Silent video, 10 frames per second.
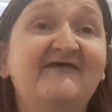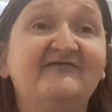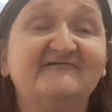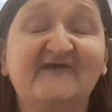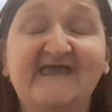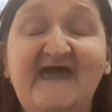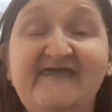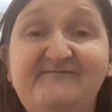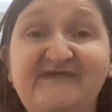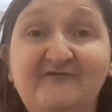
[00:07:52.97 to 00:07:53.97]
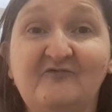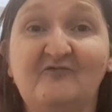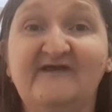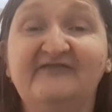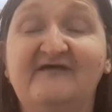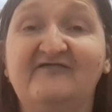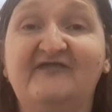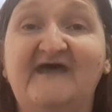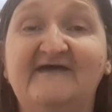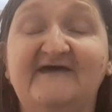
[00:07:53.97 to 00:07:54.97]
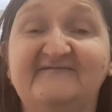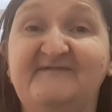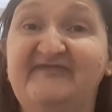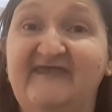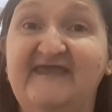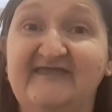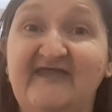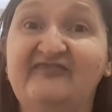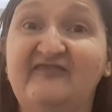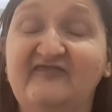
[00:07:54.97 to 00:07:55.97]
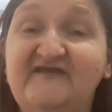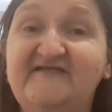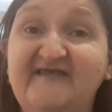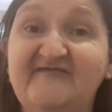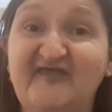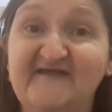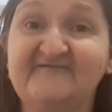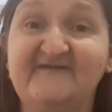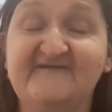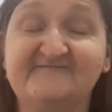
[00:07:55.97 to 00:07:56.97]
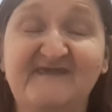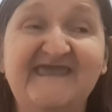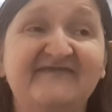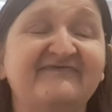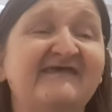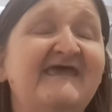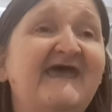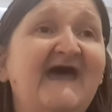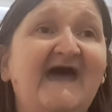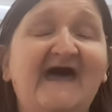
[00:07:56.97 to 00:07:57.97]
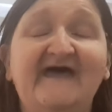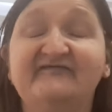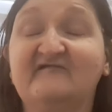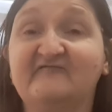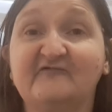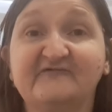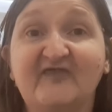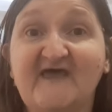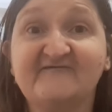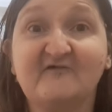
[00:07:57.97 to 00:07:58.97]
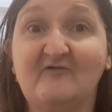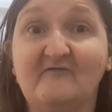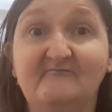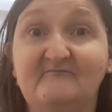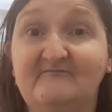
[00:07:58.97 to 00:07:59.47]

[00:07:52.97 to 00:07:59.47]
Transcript: there's a guy been going that has been taking in the 3D things that he's made. And of course that's got